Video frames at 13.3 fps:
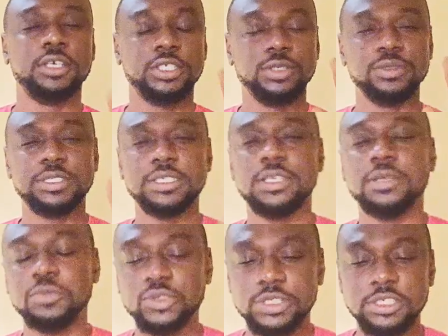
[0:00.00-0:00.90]
You will see the
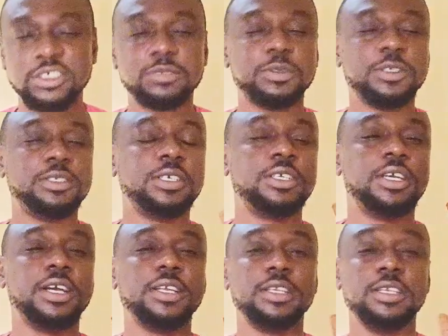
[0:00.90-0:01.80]
music speed
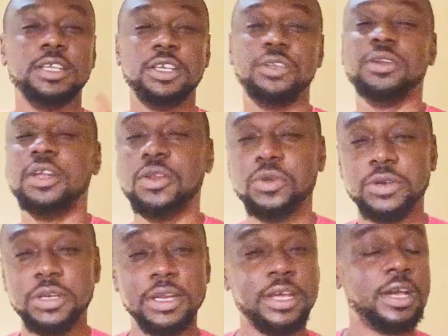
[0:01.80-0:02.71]
changer, then you
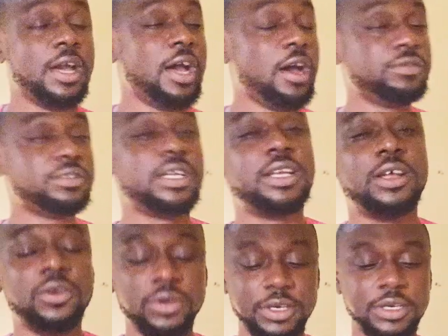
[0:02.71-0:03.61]
download it. After
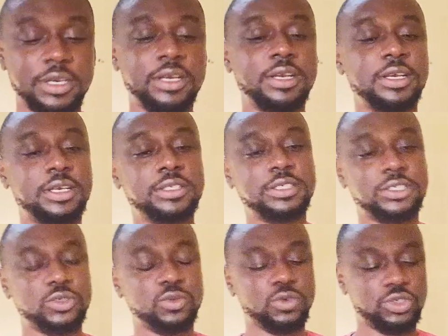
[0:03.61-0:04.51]
downloading it, this
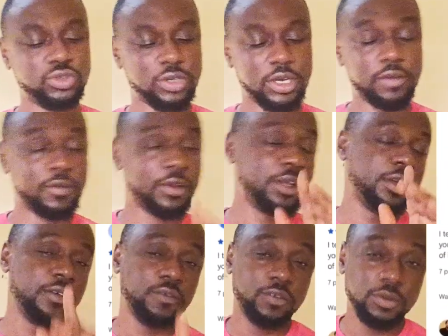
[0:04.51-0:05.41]
is what you have.
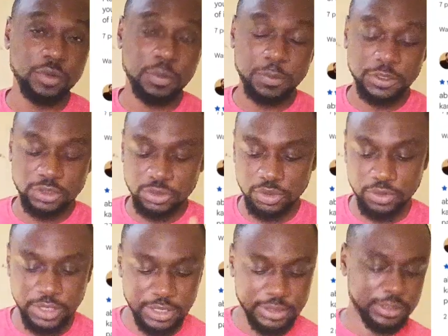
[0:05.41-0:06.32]
From your Play Store,
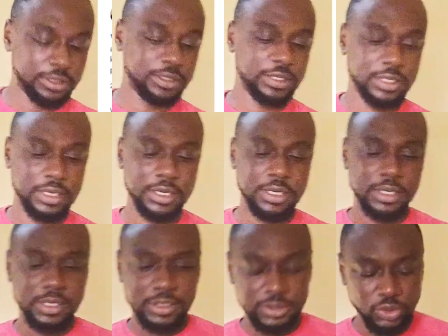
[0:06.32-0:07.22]
you get it.
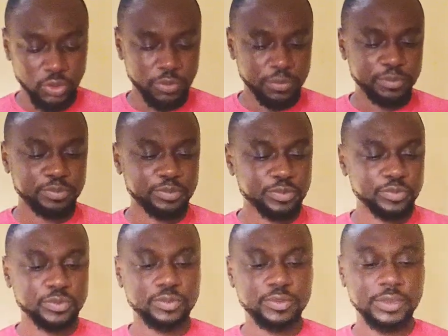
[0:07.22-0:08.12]
So
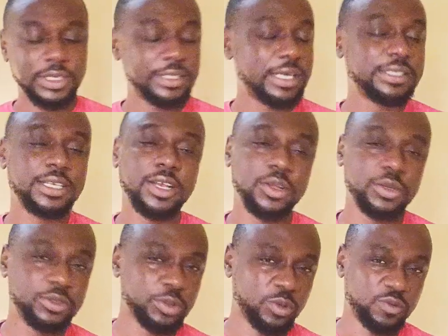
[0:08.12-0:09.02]
it has a
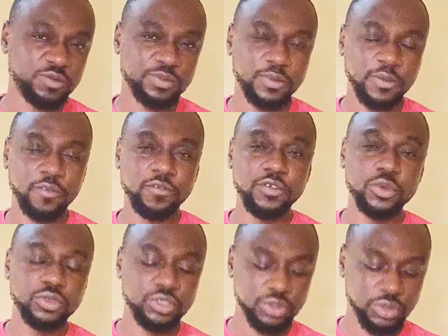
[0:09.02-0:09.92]
lot of
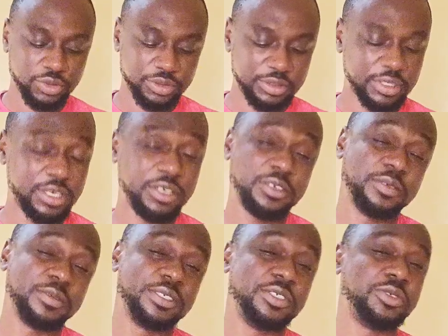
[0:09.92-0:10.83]
features, a lot
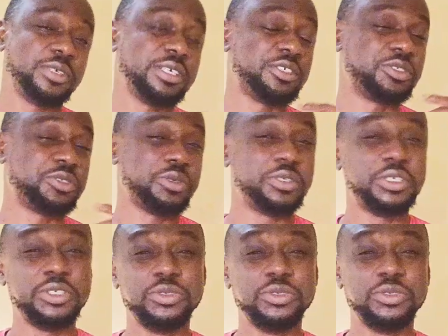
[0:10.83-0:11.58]
of things you can study.